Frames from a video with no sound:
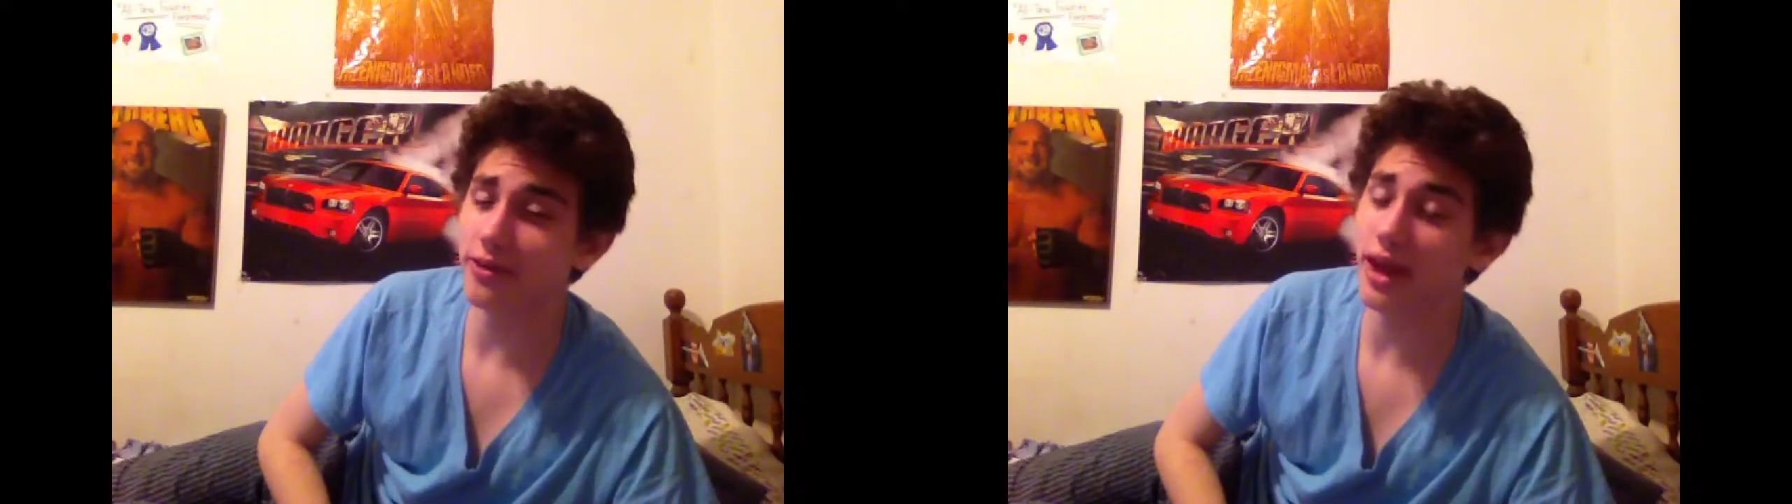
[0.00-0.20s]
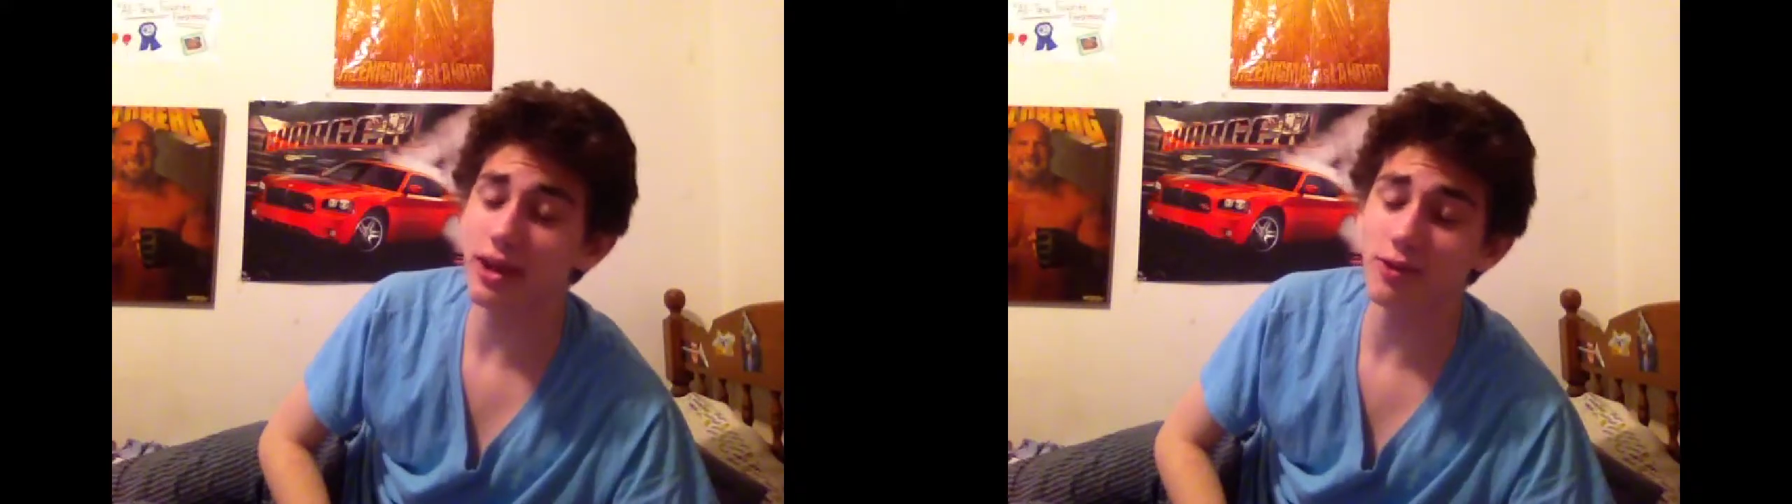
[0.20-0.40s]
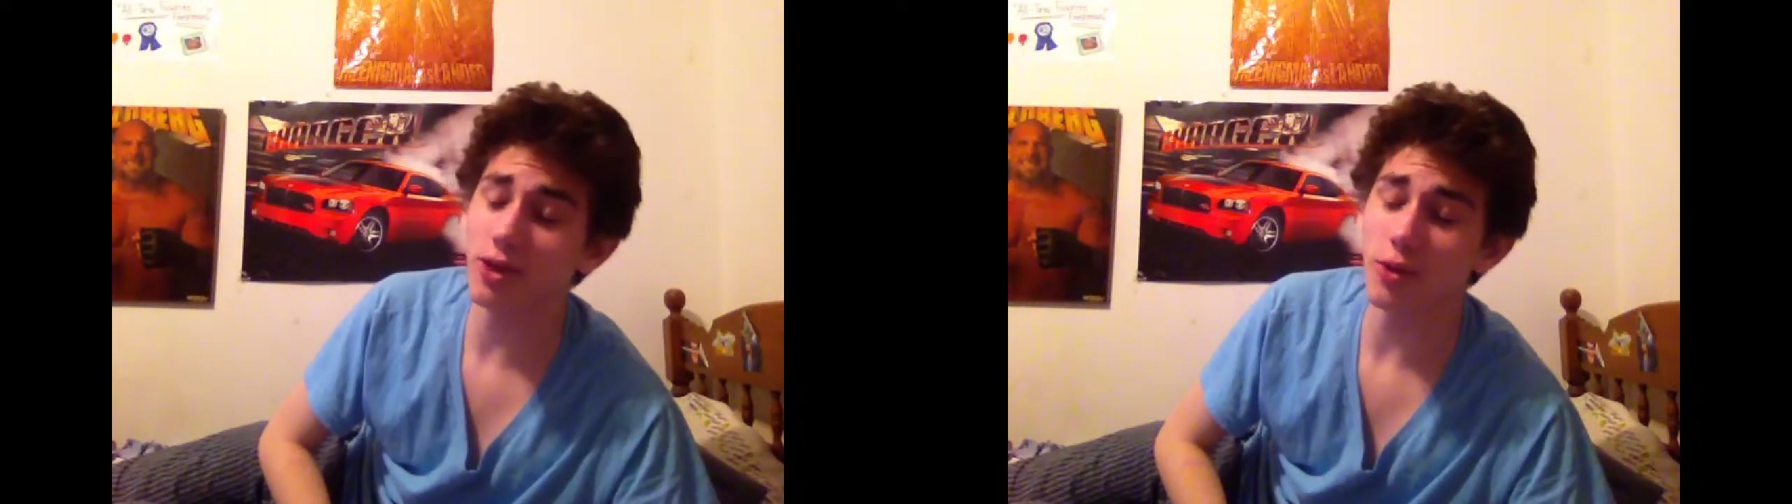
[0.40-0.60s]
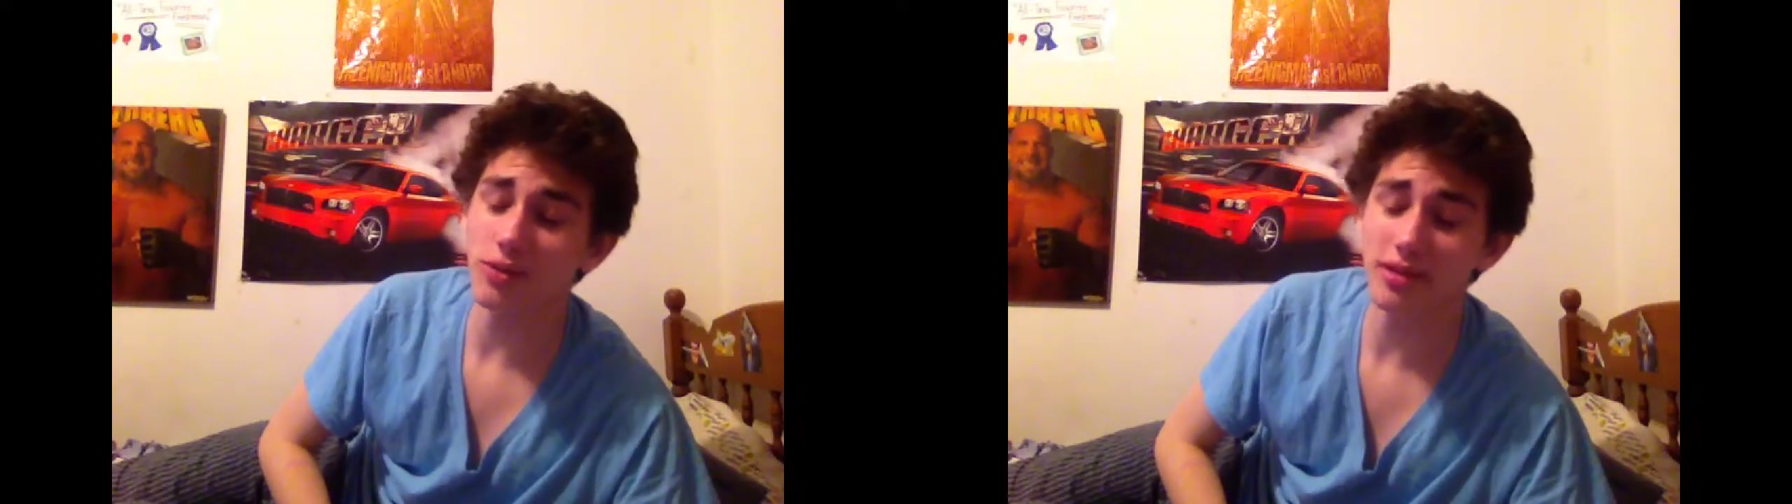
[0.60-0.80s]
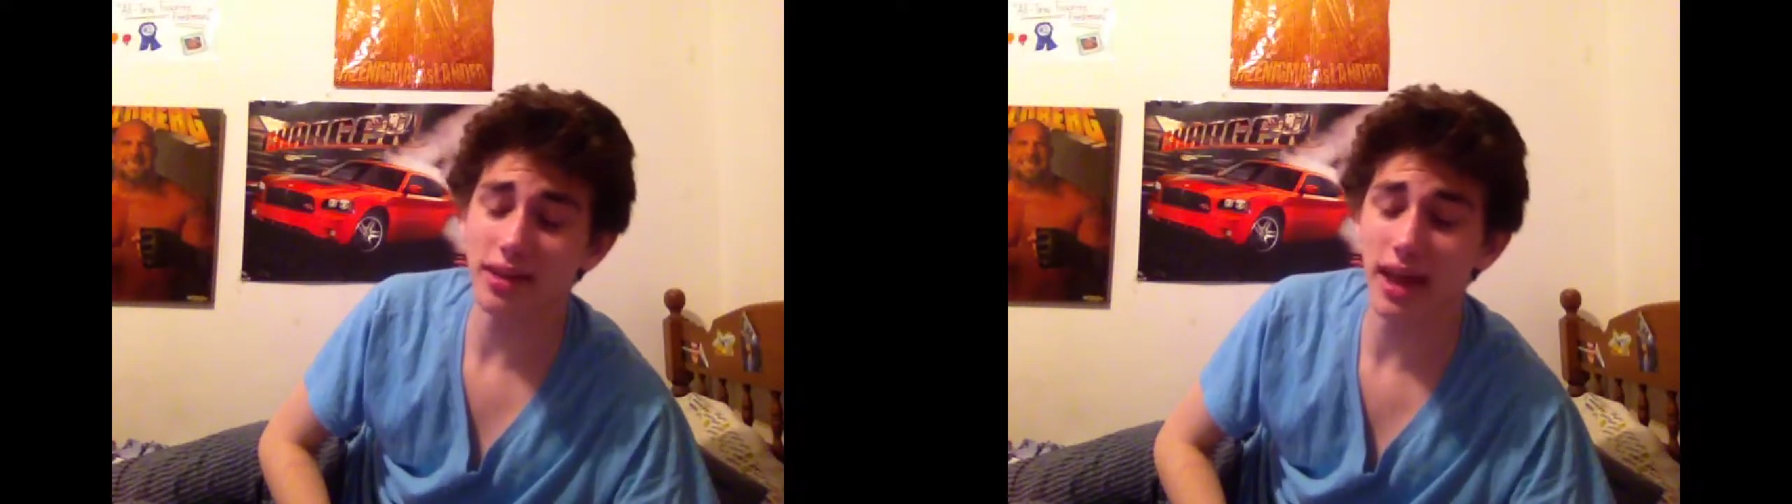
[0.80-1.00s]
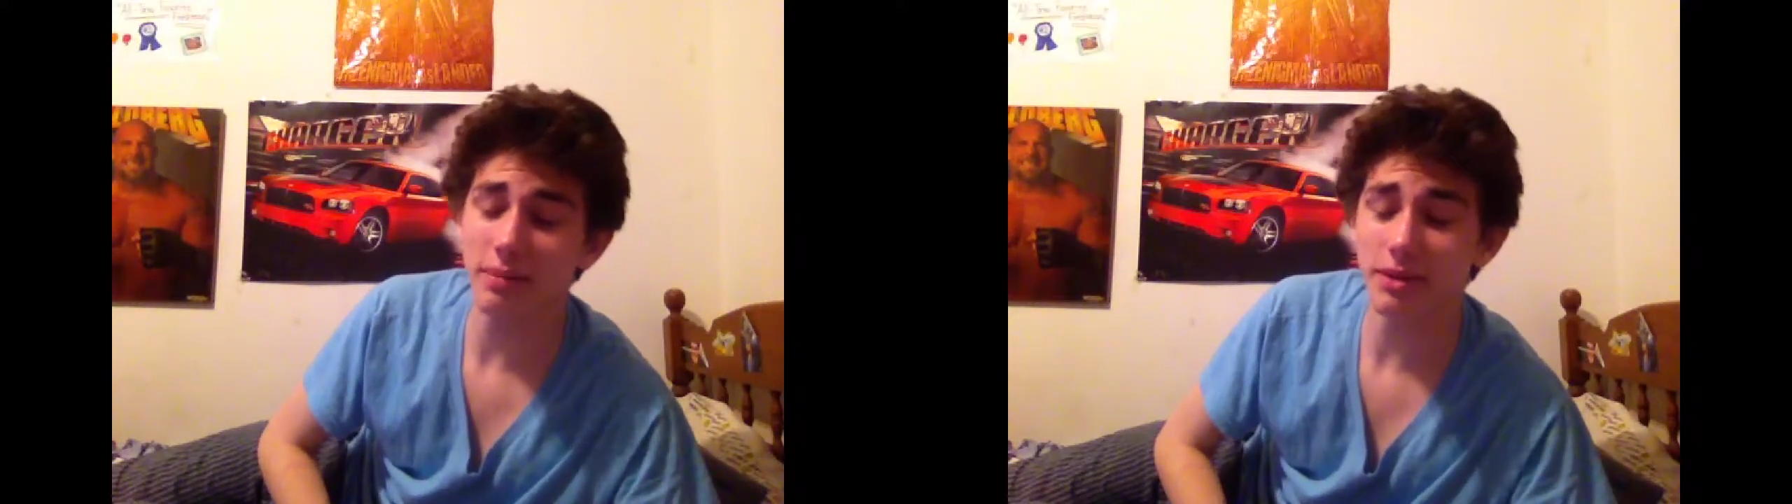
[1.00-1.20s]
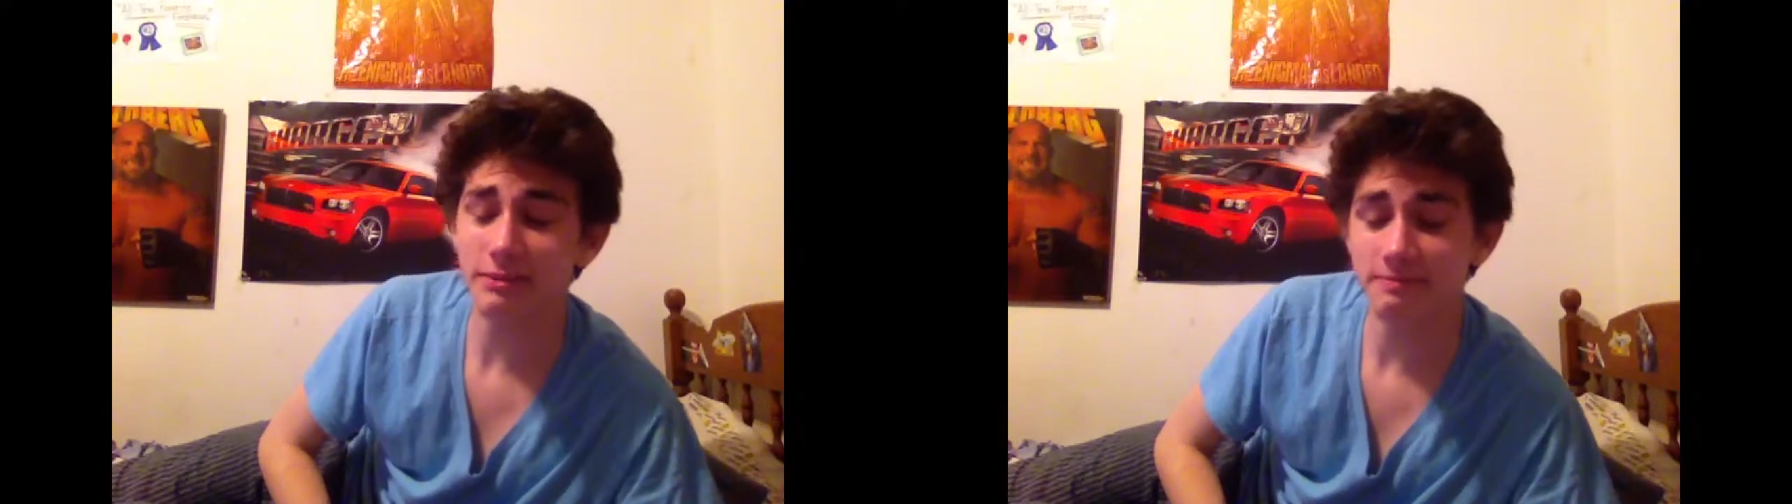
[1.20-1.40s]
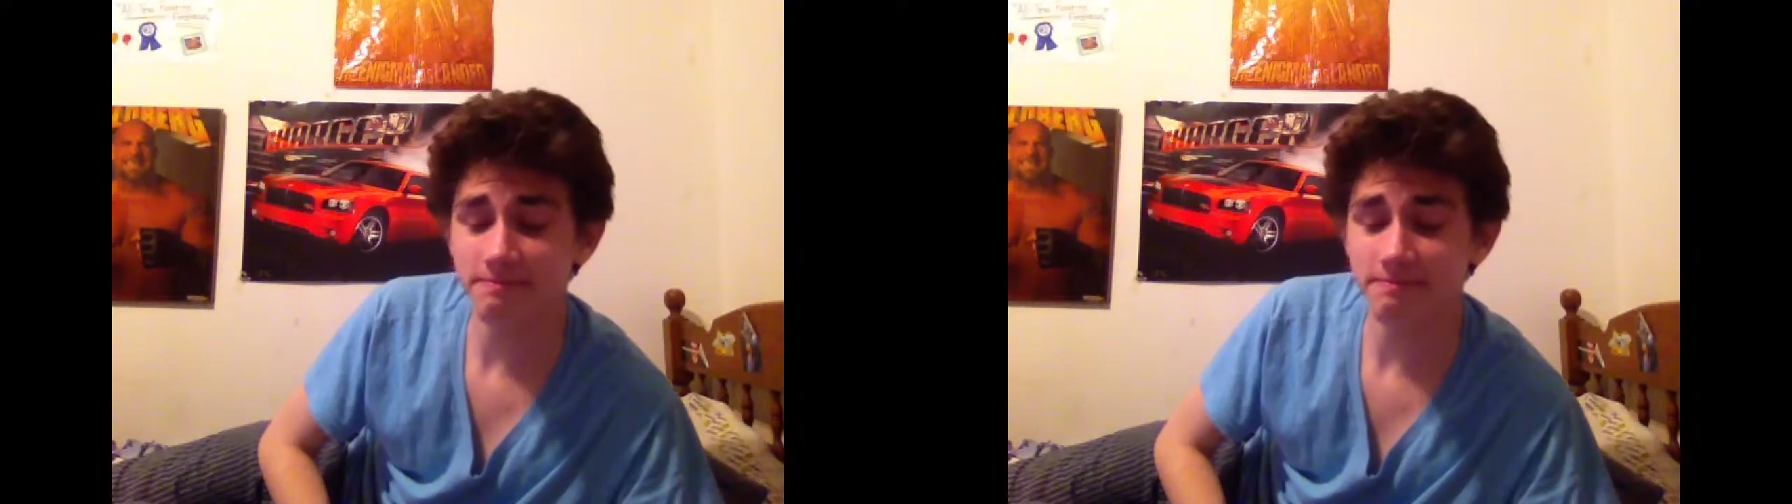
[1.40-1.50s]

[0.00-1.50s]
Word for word: I don't know what's gonna happen.